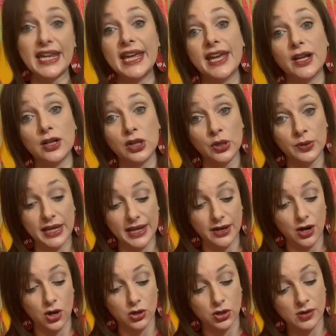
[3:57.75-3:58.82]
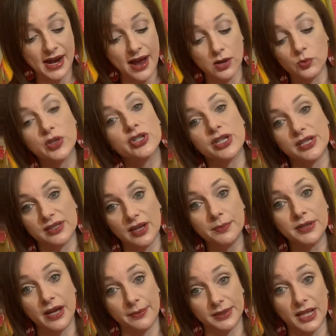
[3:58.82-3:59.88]
including her crown, which she
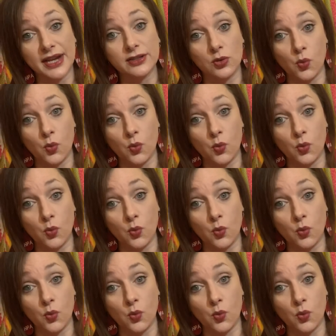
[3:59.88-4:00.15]
sometimes liked to